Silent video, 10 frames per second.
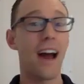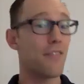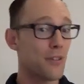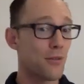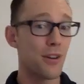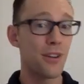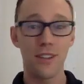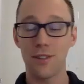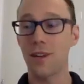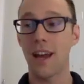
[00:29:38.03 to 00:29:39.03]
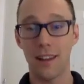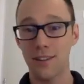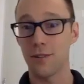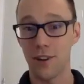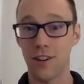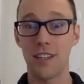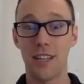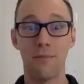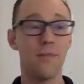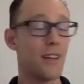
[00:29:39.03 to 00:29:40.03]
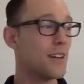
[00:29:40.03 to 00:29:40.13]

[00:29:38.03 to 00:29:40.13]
afterwards because we had someone on our team